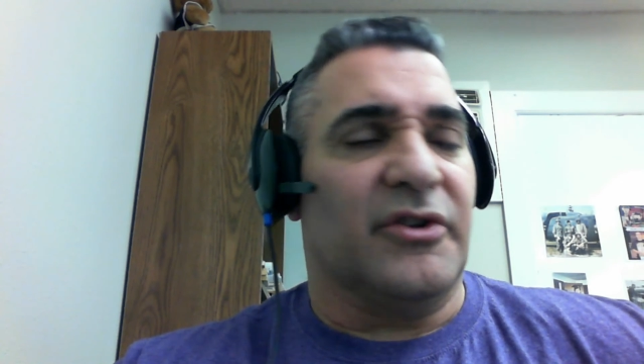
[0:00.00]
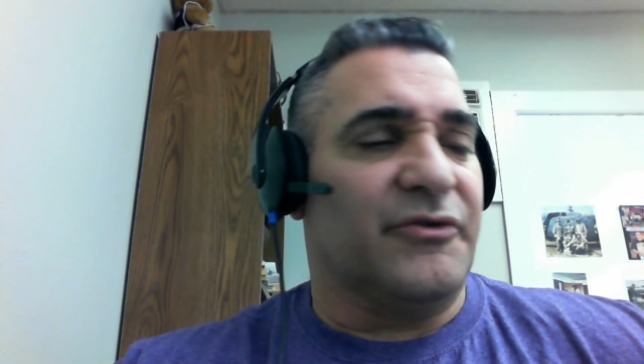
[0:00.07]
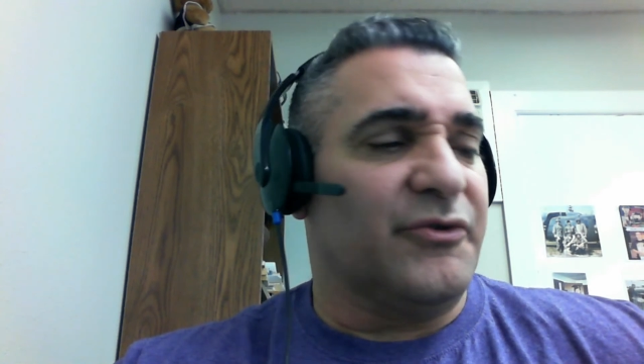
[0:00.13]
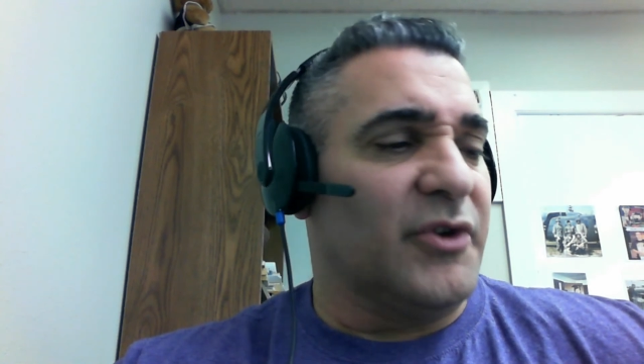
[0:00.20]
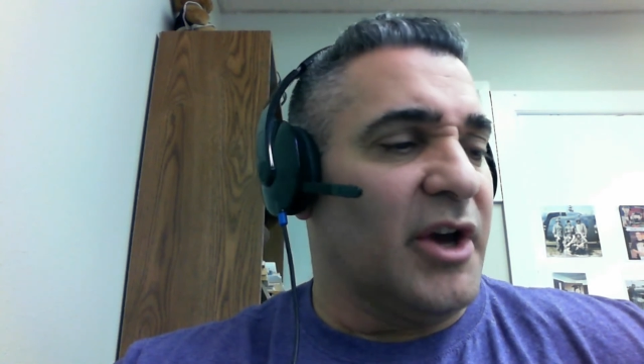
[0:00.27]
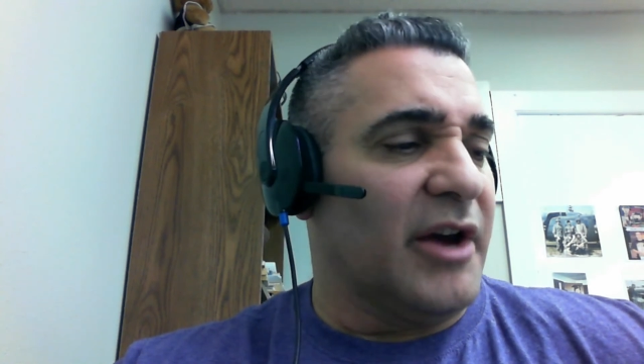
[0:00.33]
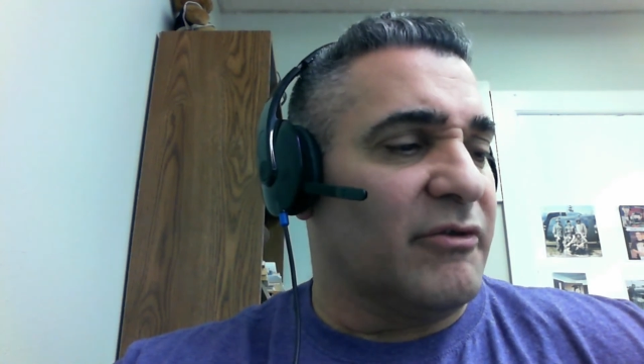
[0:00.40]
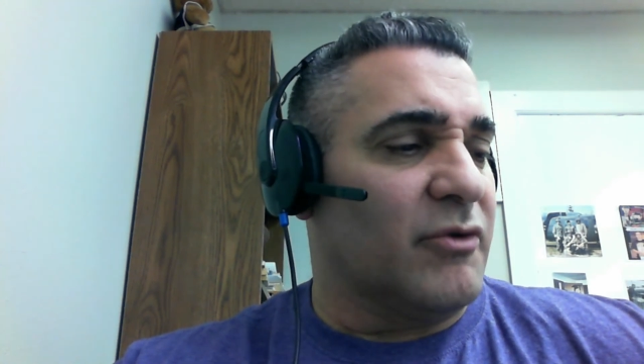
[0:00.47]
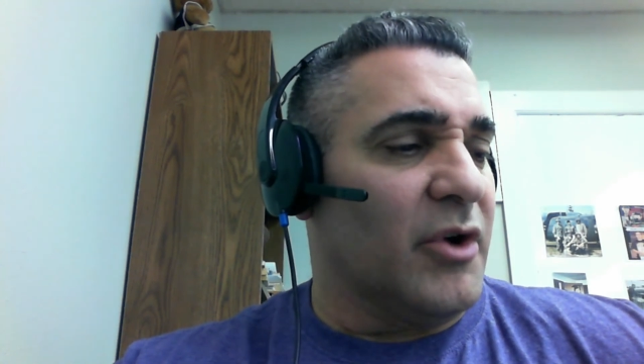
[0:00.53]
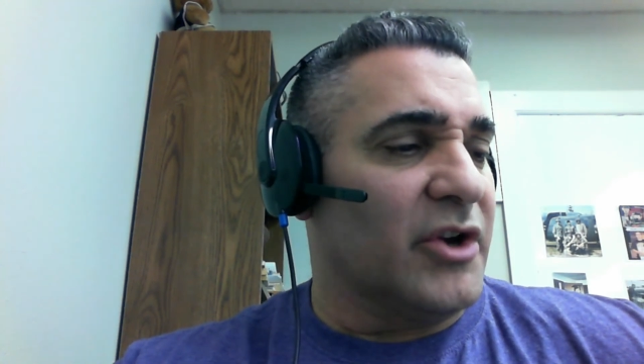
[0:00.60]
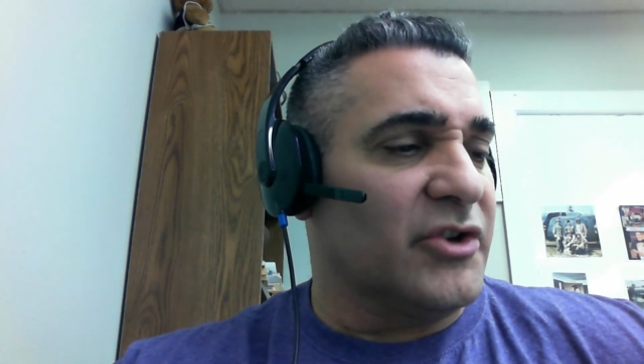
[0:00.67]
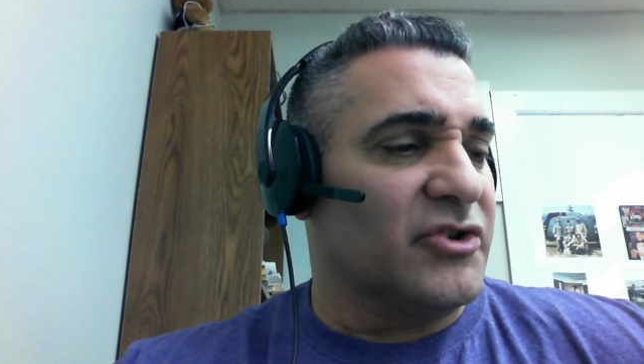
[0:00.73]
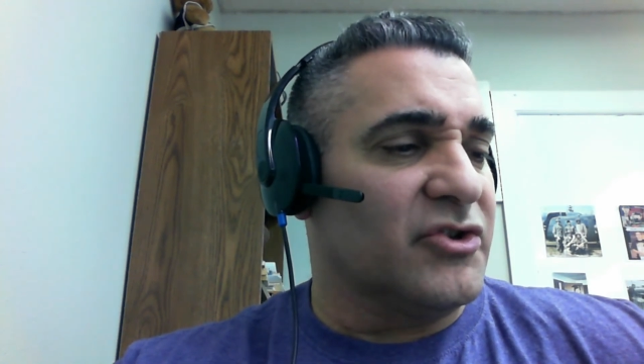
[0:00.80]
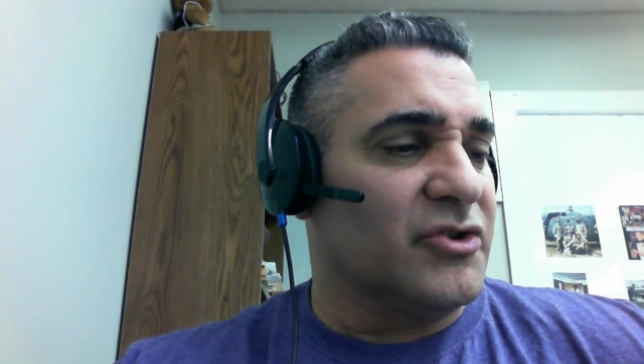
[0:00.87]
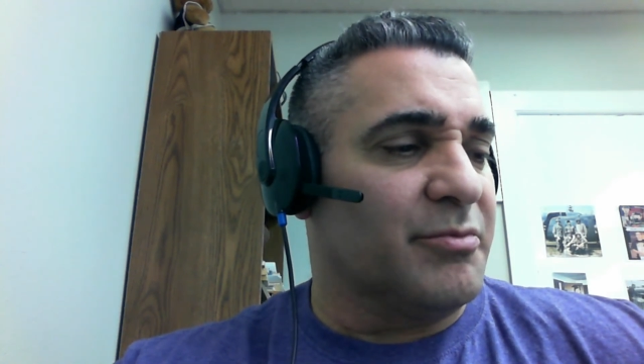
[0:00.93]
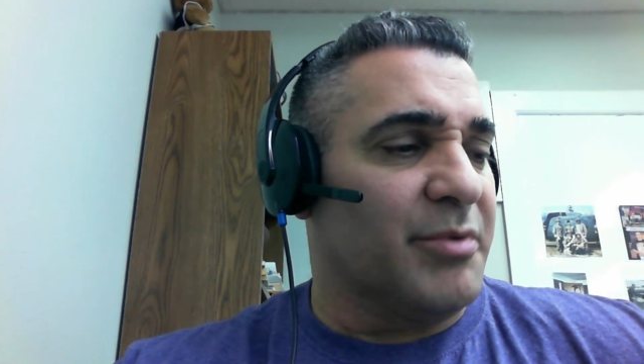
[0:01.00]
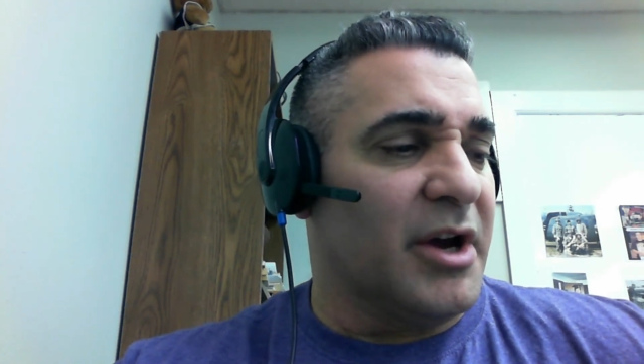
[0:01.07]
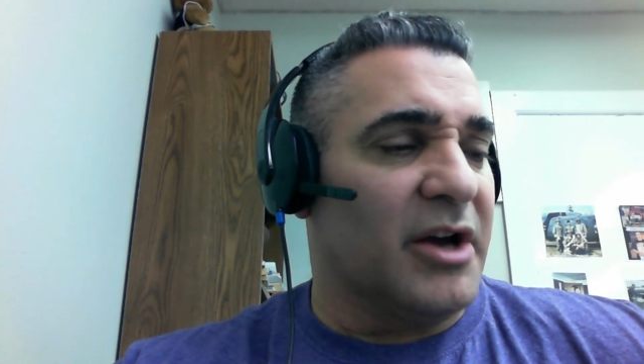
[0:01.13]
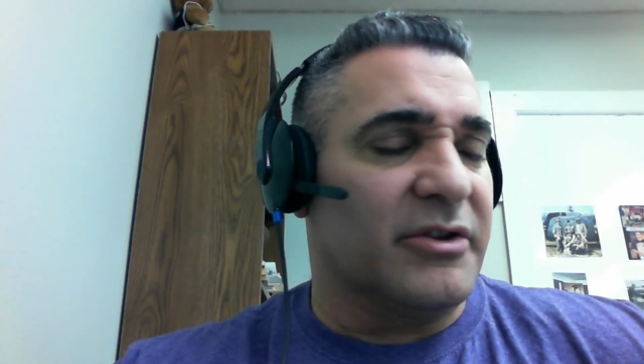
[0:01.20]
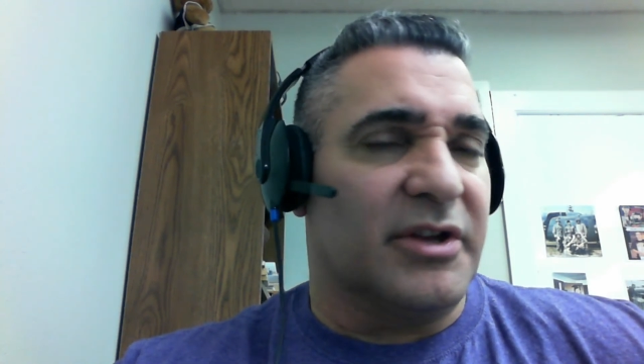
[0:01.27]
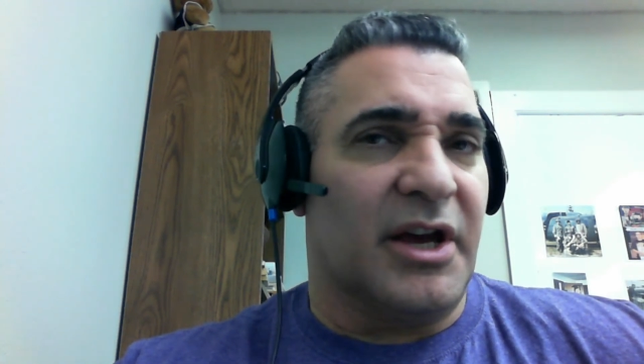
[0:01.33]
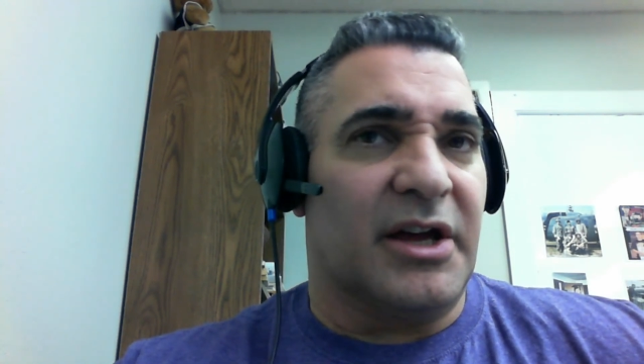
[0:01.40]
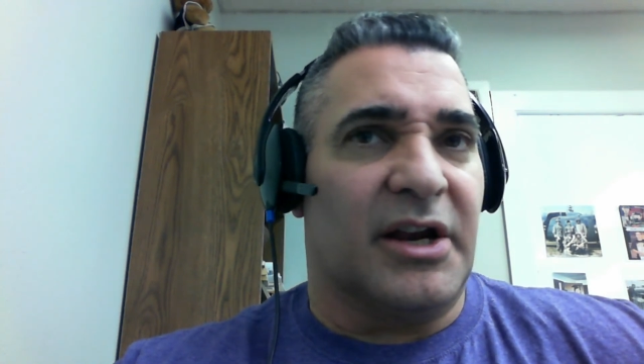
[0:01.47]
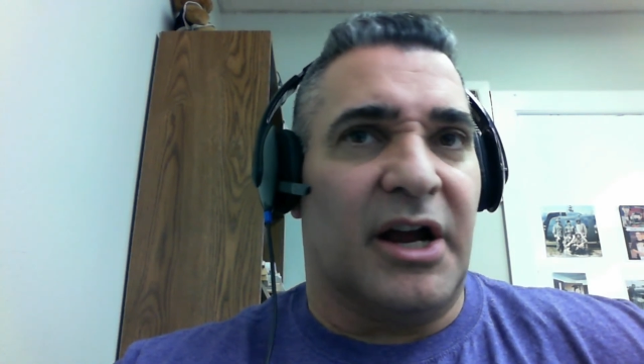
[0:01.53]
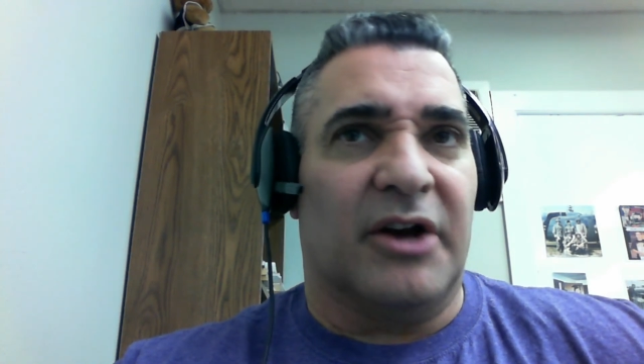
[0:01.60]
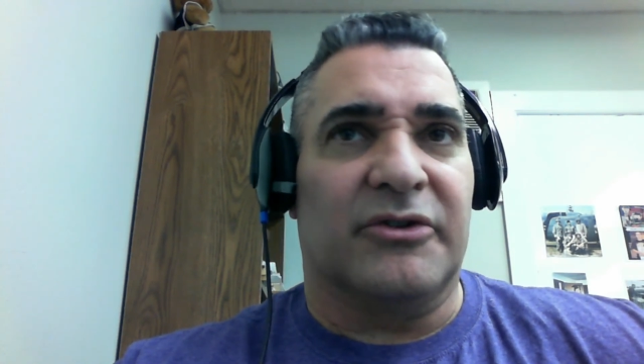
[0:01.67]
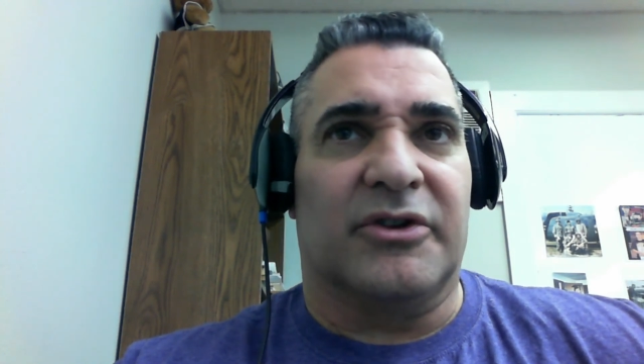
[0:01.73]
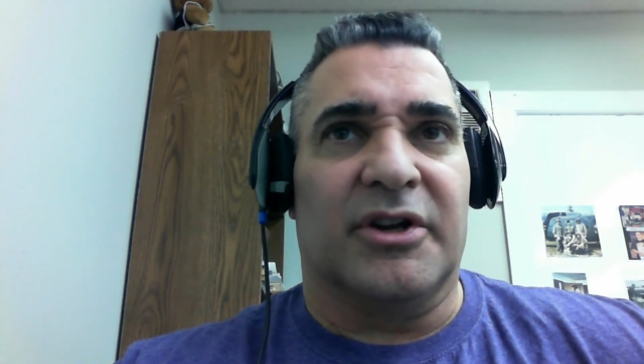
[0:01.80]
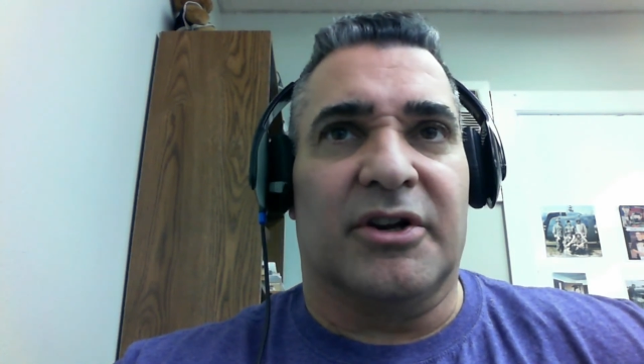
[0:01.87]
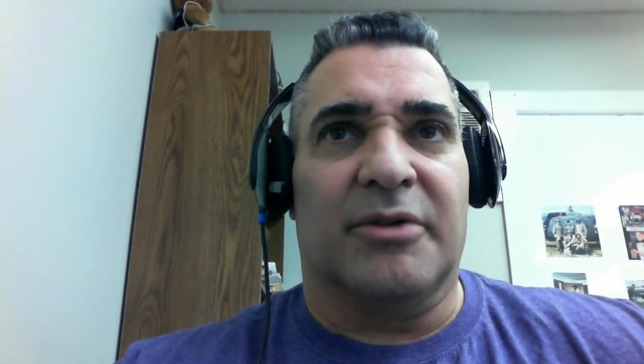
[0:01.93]
If you have questions about that
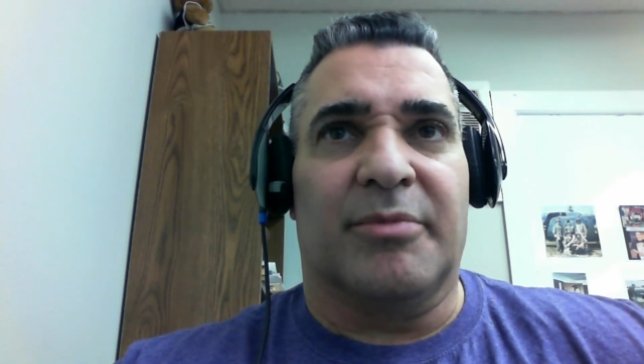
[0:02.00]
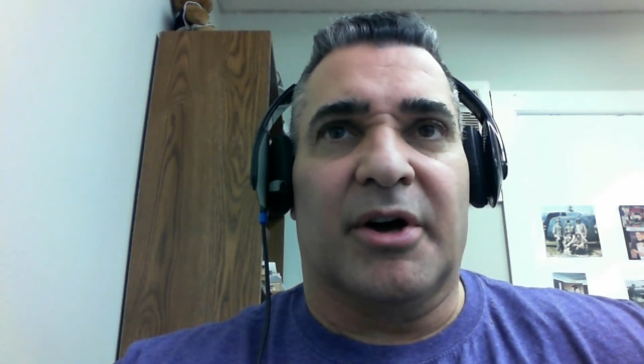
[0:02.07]
out there,